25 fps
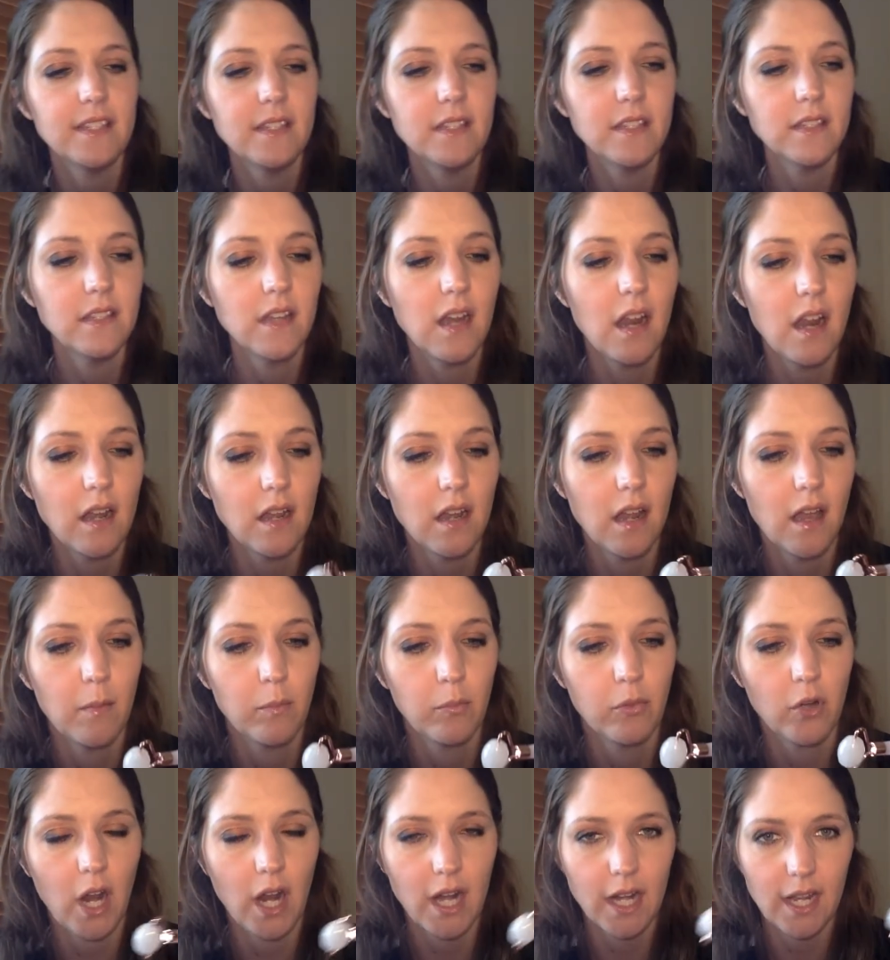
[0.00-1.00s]
is not a
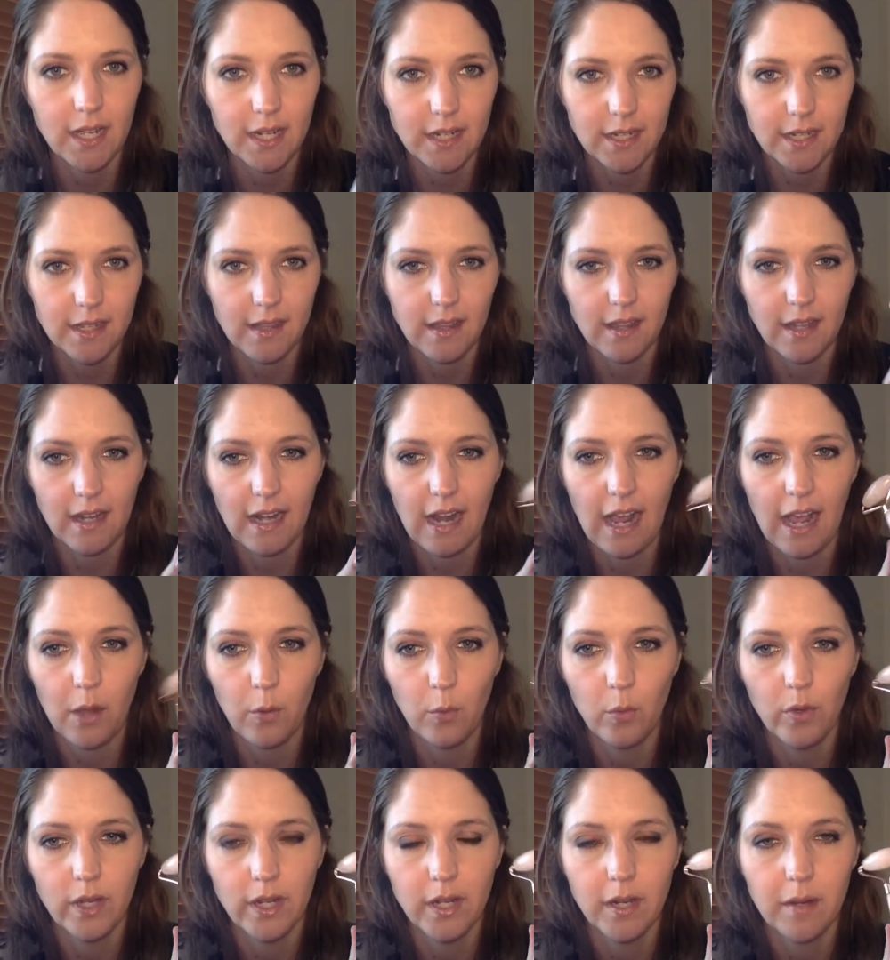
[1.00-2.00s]
product that I
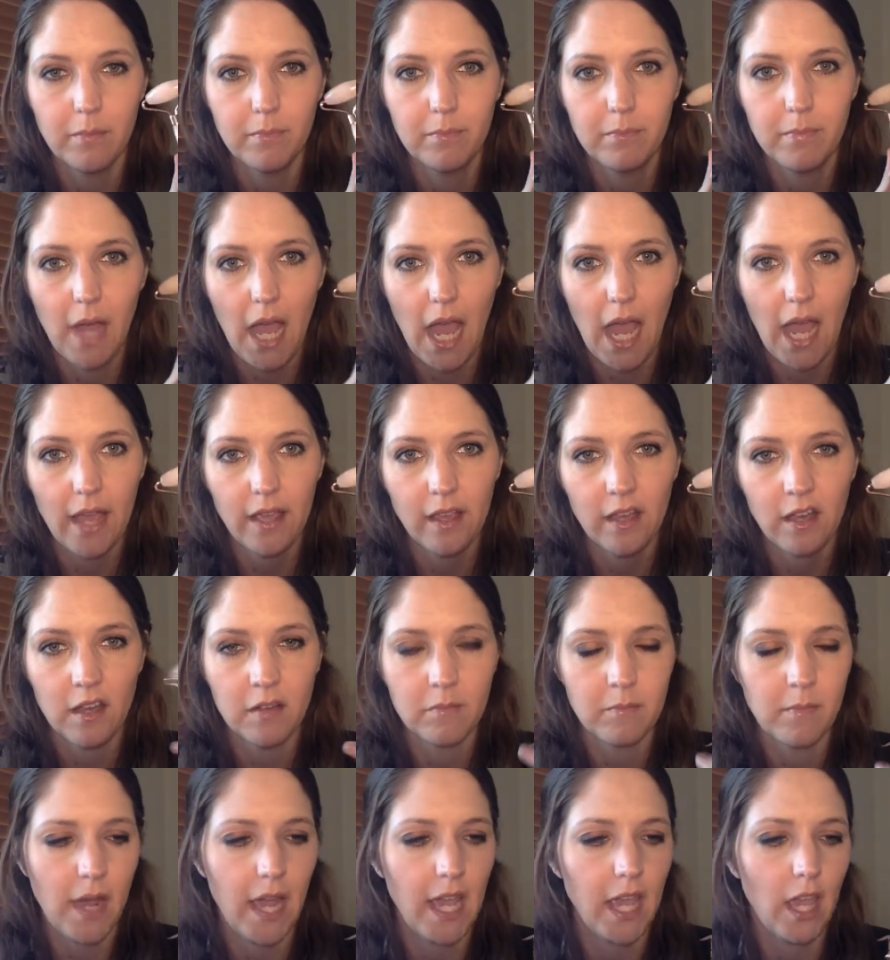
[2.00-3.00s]
would buy
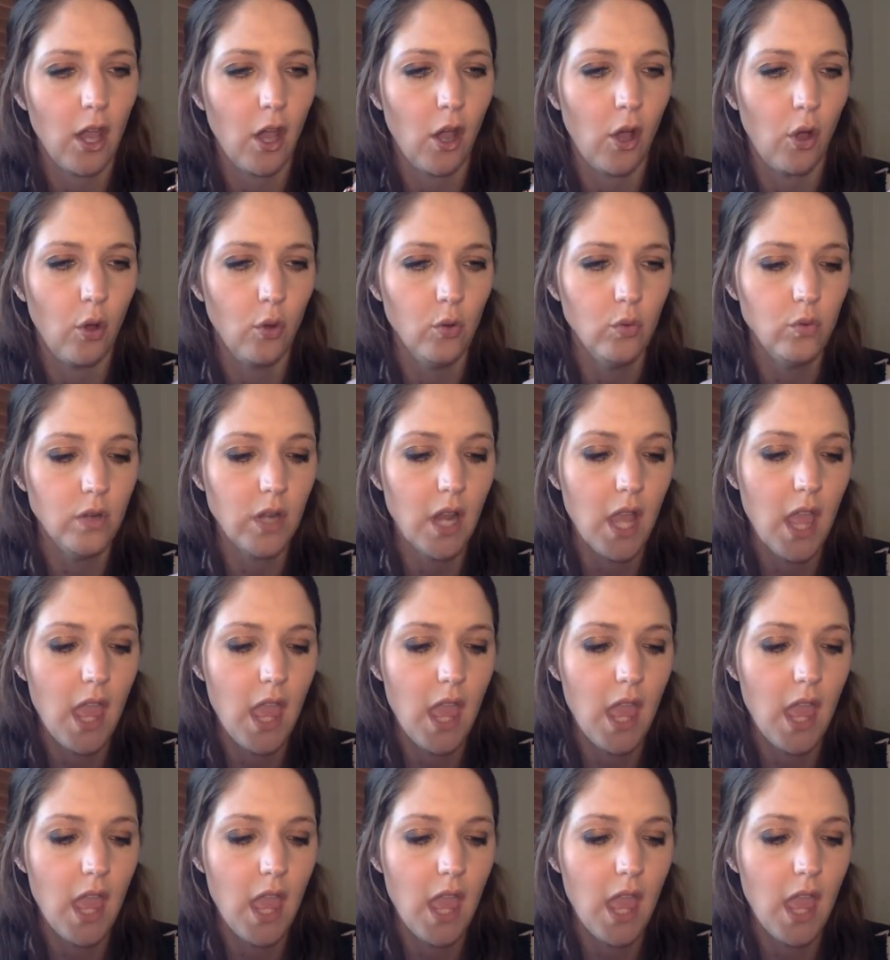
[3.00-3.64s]
on my own.